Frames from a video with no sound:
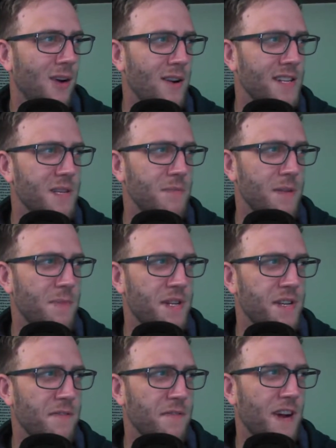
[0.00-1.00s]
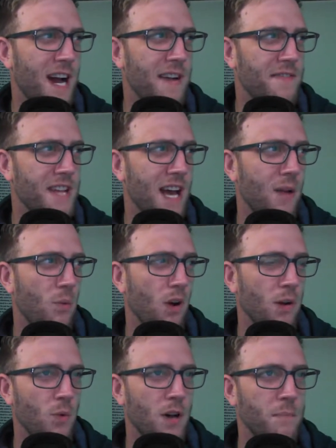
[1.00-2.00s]
All right, somebody mentioned
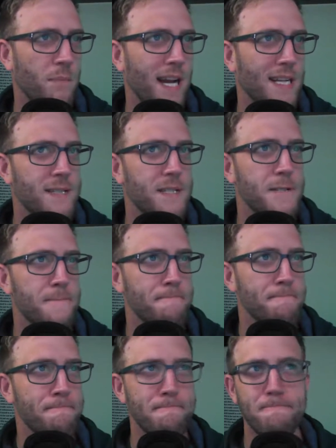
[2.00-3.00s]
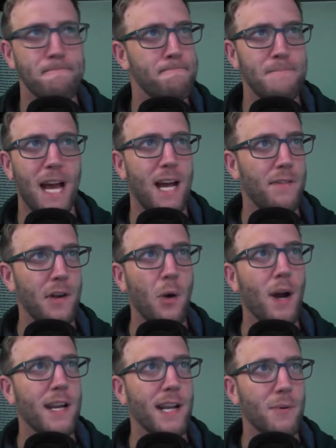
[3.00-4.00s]
5.11 pants. I have
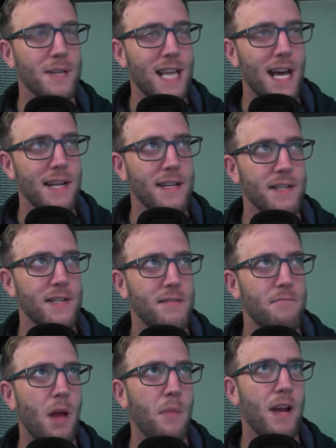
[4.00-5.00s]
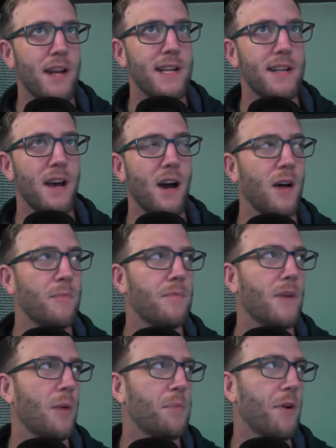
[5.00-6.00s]
no idea what that is. Maybe I need to up
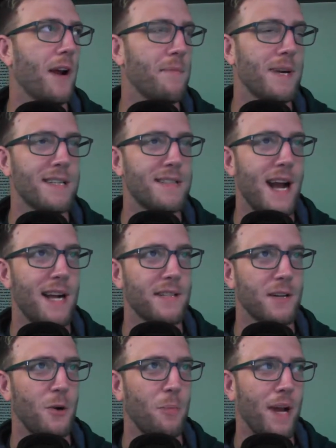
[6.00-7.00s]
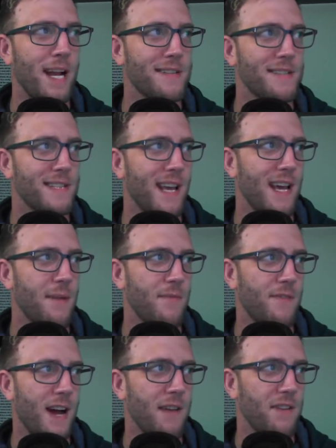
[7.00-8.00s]
upgrade my tactical pants game.
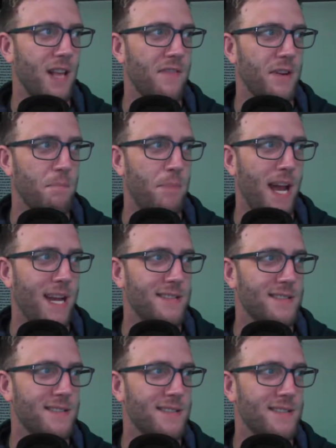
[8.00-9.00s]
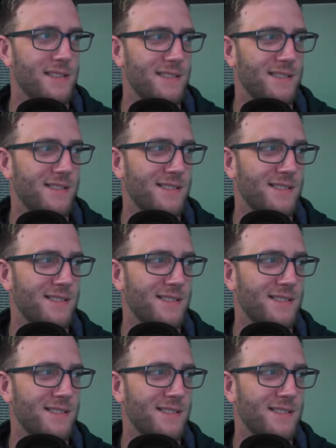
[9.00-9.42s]
511 pants.